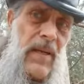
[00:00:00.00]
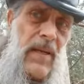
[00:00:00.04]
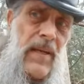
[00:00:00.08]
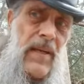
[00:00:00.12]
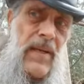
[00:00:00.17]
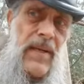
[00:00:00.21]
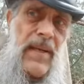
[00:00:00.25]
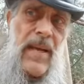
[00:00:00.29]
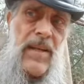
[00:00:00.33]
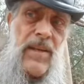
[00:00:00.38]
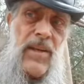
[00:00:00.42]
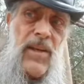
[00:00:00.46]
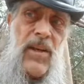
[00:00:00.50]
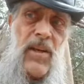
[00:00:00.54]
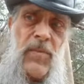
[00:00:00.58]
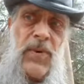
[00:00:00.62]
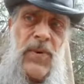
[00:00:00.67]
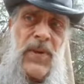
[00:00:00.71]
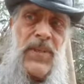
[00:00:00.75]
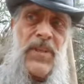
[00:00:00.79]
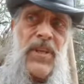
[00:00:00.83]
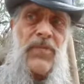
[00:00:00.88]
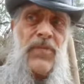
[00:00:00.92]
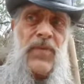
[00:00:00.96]
Now, you can
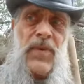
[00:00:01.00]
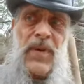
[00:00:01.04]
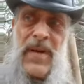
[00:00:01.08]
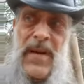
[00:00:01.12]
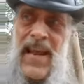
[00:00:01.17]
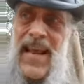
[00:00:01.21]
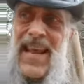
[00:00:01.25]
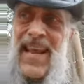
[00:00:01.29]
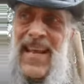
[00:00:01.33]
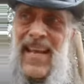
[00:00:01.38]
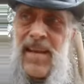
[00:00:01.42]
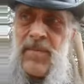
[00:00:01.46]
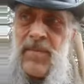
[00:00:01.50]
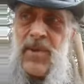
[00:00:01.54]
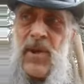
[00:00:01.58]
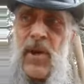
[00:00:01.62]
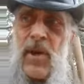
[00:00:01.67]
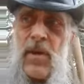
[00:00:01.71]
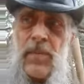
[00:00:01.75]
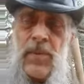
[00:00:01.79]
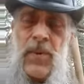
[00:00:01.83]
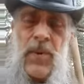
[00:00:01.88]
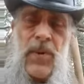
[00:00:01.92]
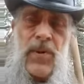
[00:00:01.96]
put different names on
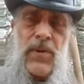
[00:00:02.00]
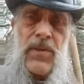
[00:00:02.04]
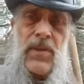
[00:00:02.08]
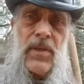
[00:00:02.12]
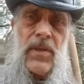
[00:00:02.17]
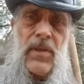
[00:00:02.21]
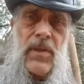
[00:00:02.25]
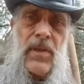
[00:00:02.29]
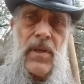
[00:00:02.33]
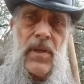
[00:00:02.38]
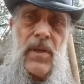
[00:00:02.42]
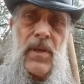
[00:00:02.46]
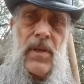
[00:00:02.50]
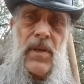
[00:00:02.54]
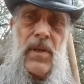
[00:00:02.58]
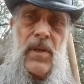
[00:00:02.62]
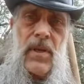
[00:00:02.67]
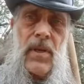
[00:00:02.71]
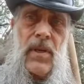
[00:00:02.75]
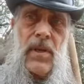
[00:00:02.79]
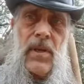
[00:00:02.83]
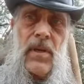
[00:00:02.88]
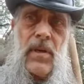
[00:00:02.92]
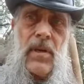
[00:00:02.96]
a person
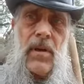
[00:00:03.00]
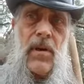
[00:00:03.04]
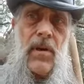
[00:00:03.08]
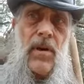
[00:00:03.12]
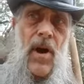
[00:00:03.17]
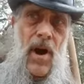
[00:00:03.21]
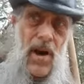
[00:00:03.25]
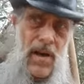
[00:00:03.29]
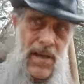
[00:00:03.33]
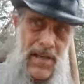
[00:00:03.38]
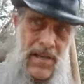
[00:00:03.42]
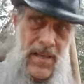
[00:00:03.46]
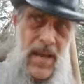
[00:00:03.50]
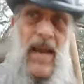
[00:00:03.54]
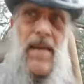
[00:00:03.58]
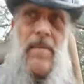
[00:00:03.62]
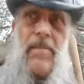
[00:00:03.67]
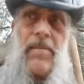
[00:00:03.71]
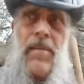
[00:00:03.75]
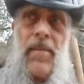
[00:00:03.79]
or archetype.